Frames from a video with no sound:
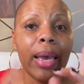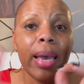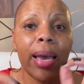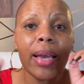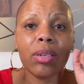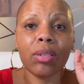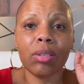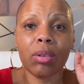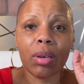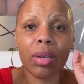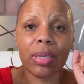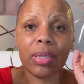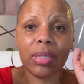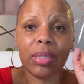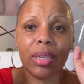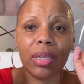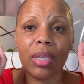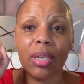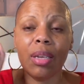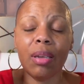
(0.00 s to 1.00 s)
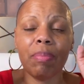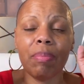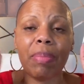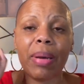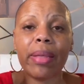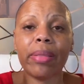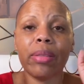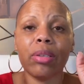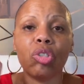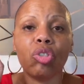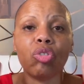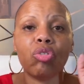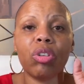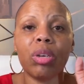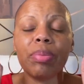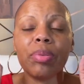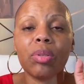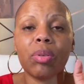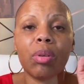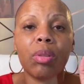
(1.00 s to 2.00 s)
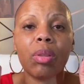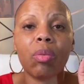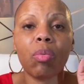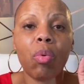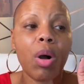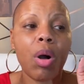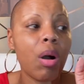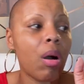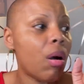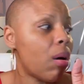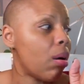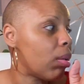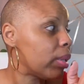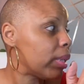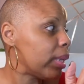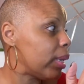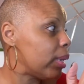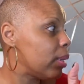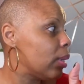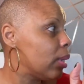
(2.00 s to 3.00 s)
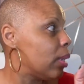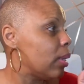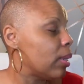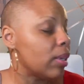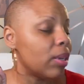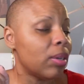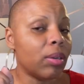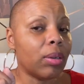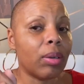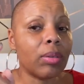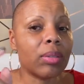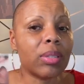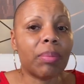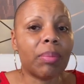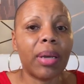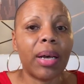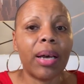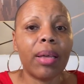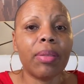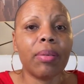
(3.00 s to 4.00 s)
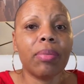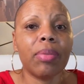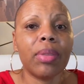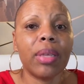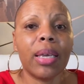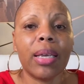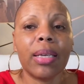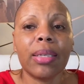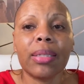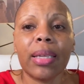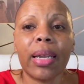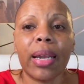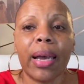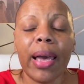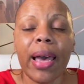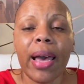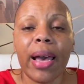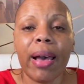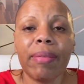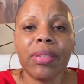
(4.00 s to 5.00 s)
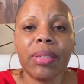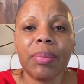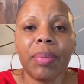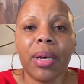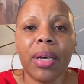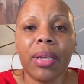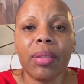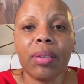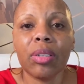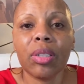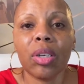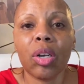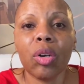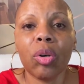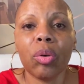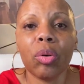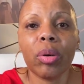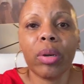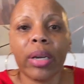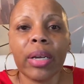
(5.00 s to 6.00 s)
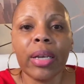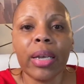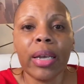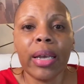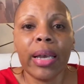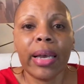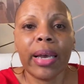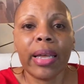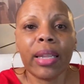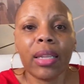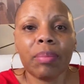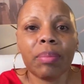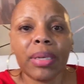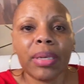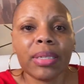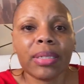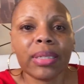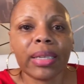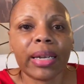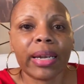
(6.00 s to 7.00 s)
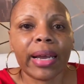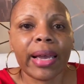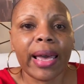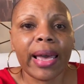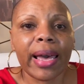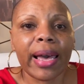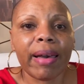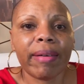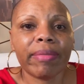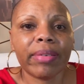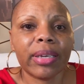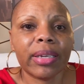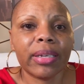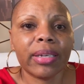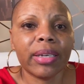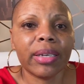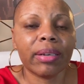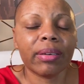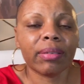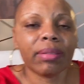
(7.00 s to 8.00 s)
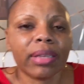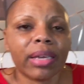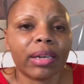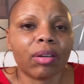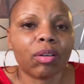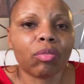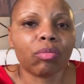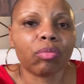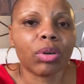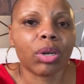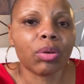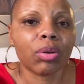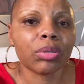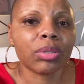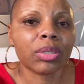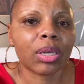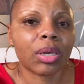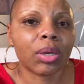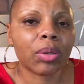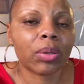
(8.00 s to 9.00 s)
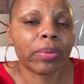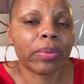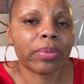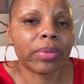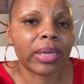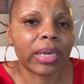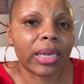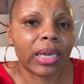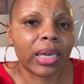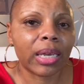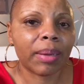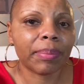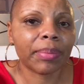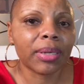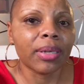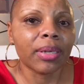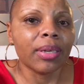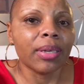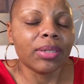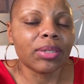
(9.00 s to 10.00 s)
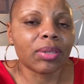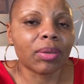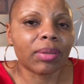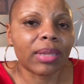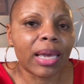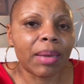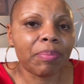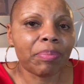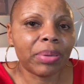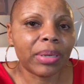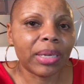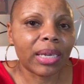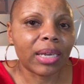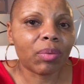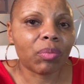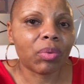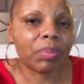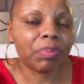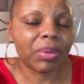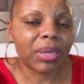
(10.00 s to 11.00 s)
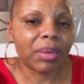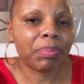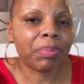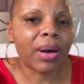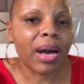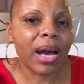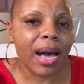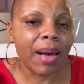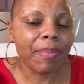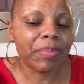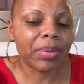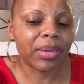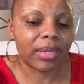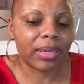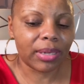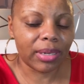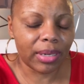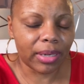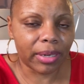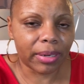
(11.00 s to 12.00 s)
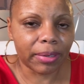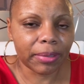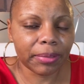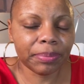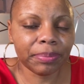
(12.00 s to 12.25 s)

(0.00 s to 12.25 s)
As y'all can see by the strips on the wall and, you know, some other things that I have, some other decor elements that I have in here that are rose gold themed. So that pink would be popping in here.